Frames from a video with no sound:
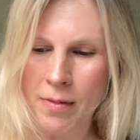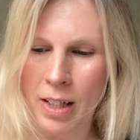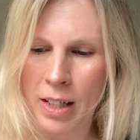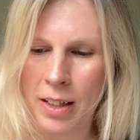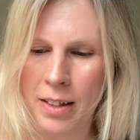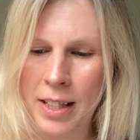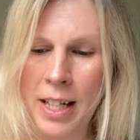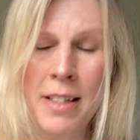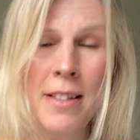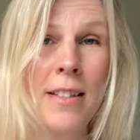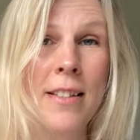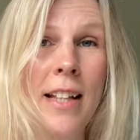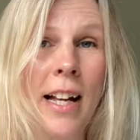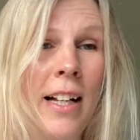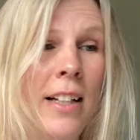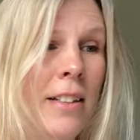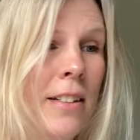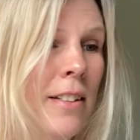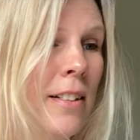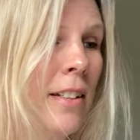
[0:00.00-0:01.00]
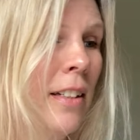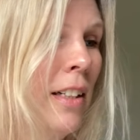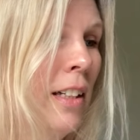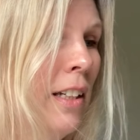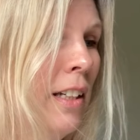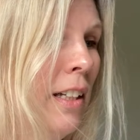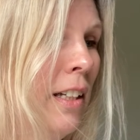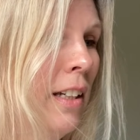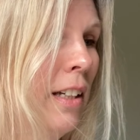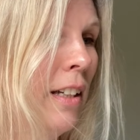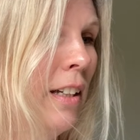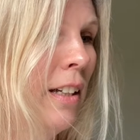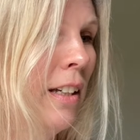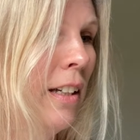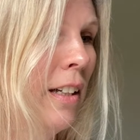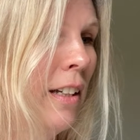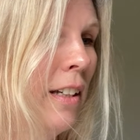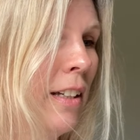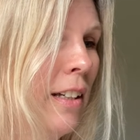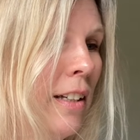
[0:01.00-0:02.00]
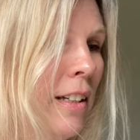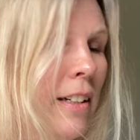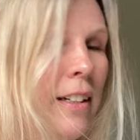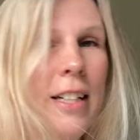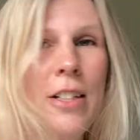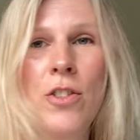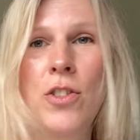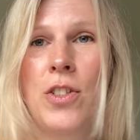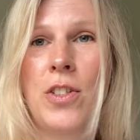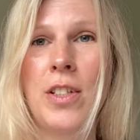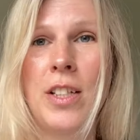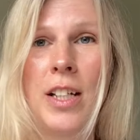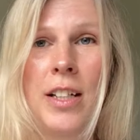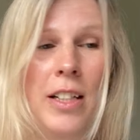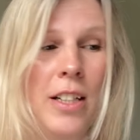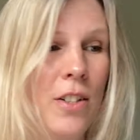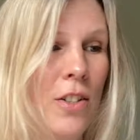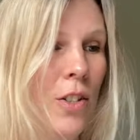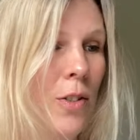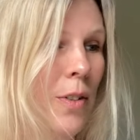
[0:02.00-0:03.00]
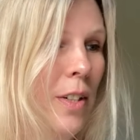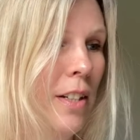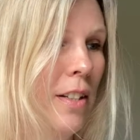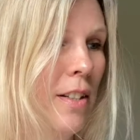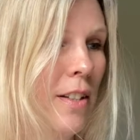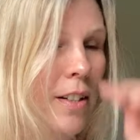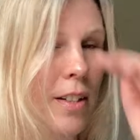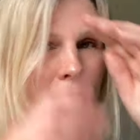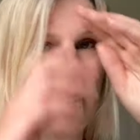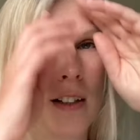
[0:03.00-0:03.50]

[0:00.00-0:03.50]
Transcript: that's that. Let's get into it.